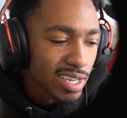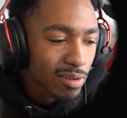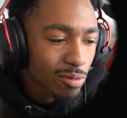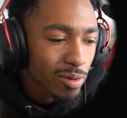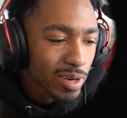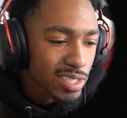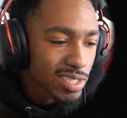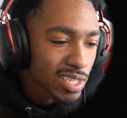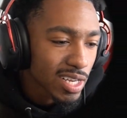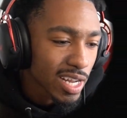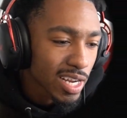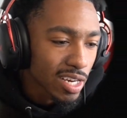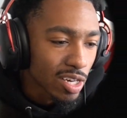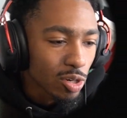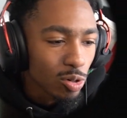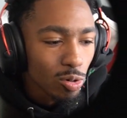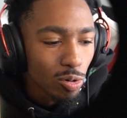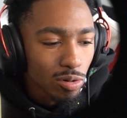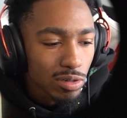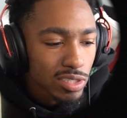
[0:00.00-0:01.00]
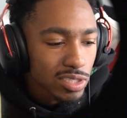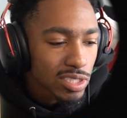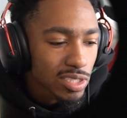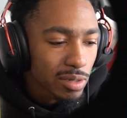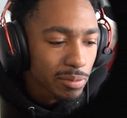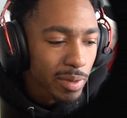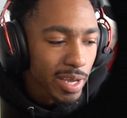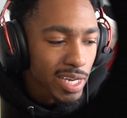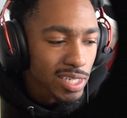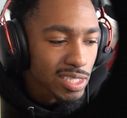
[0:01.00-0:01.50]
wait till like noon or
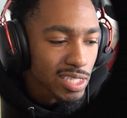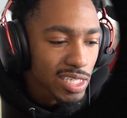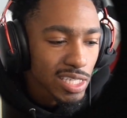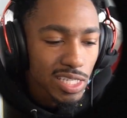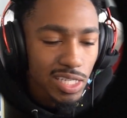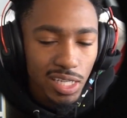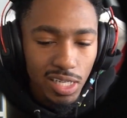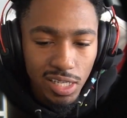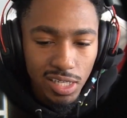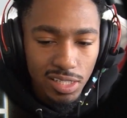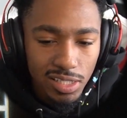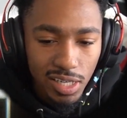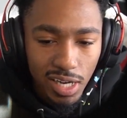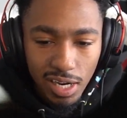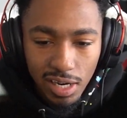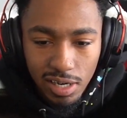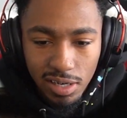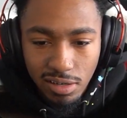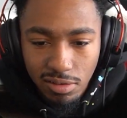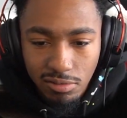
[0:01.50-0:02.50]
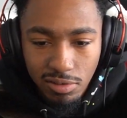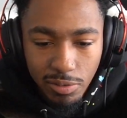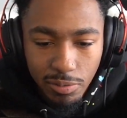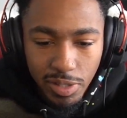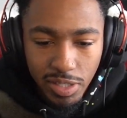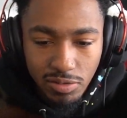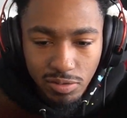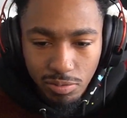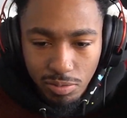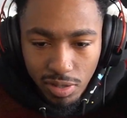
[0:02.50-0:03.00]
something, actually eat lunch. I don't really
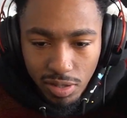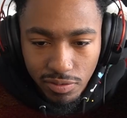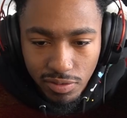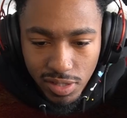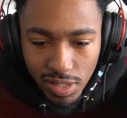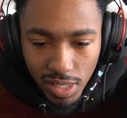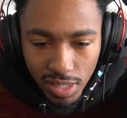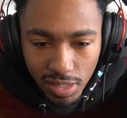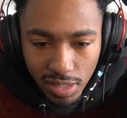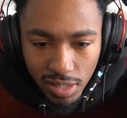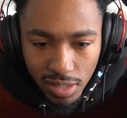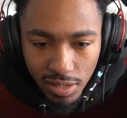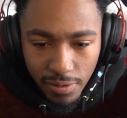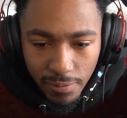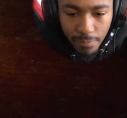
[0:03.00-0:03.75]
mess with breakfast like that.